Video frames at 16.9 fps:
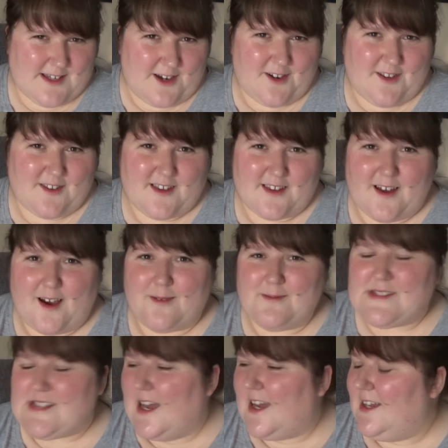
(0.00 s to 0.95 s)
only thing that I'm
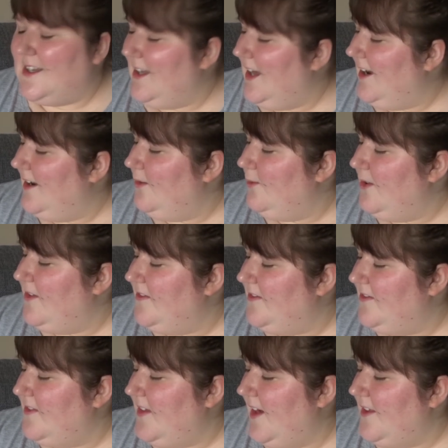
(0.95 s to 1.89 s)
saying like
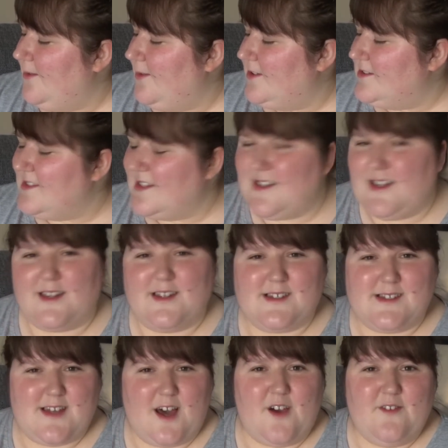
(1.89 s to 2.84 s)
with the other ones I think the
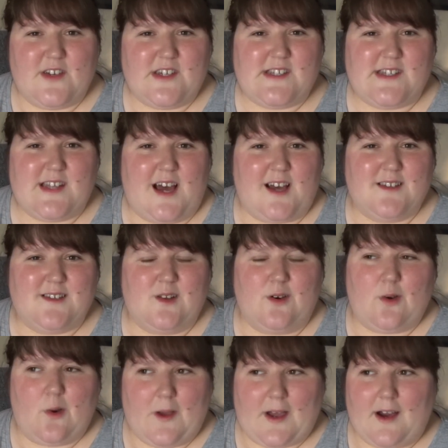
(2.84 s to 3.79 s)
service and that is a
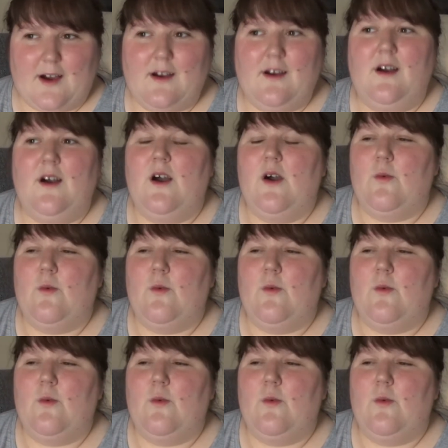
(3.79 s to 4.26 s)
lot quicker